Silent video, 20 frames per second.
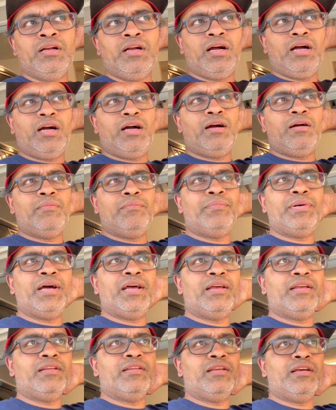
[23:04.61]

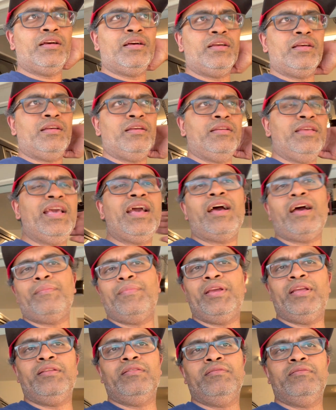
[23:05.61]
Yeah, I
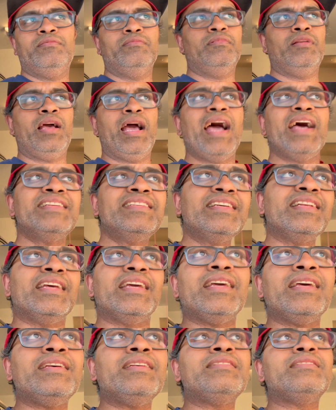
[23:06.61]
mean, as it
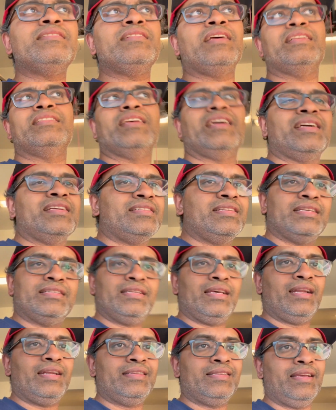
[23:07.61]
is, it's like a 6
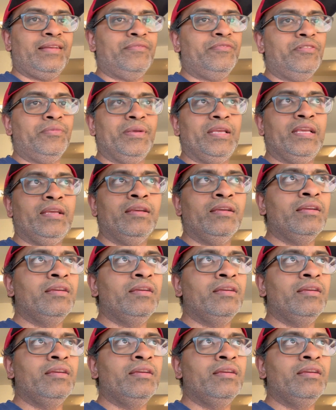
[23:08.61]
out of 10 for me.